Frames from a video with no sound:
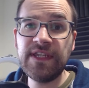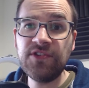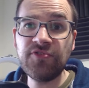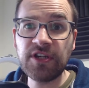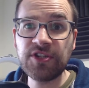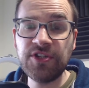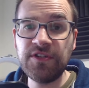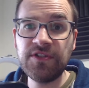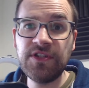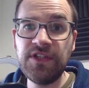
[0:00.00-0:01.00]

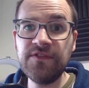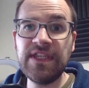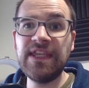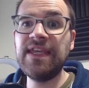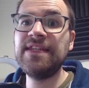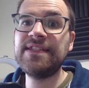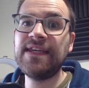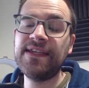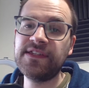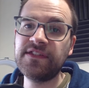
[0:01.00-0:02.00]
introduction to using Git
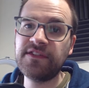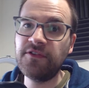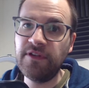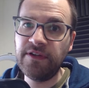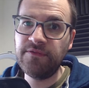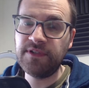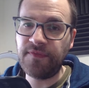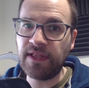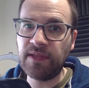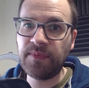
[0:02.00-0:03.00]
as a solo
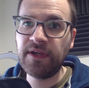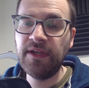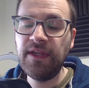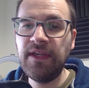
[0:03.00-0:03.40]
developer.